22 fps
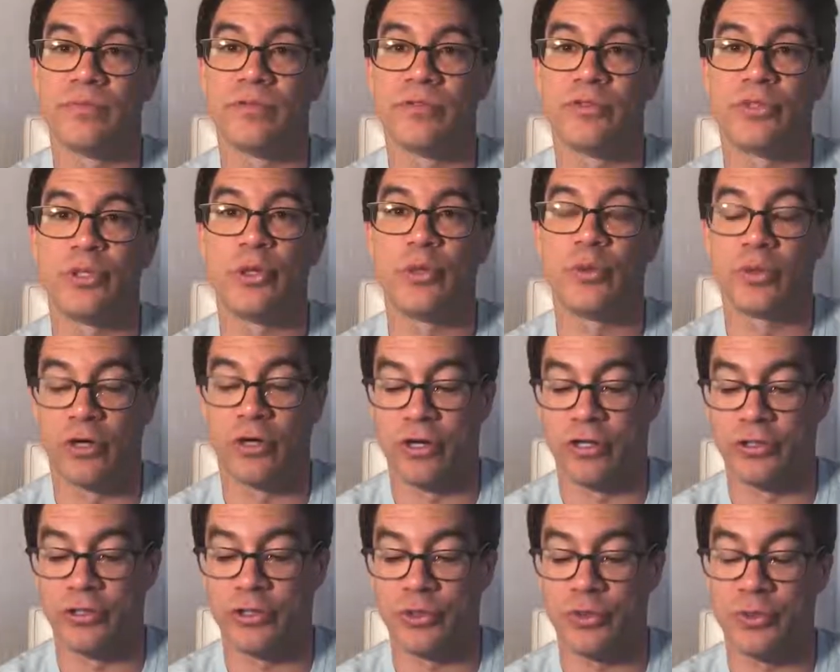There's no
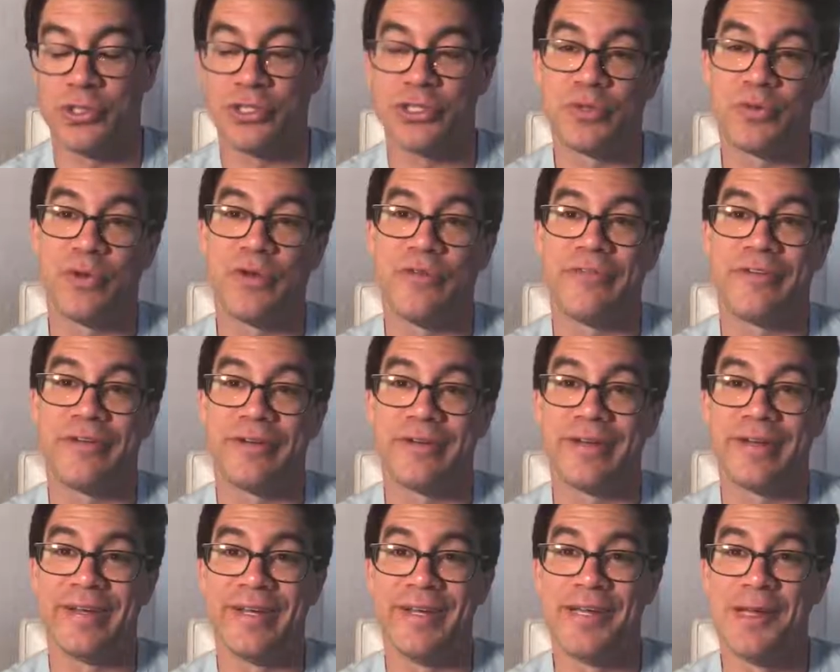college tuition
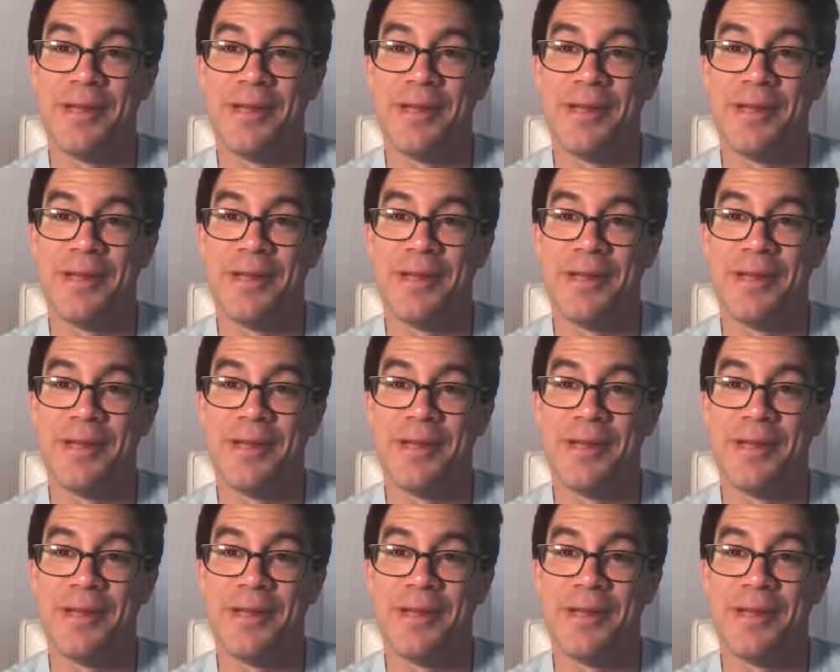refund.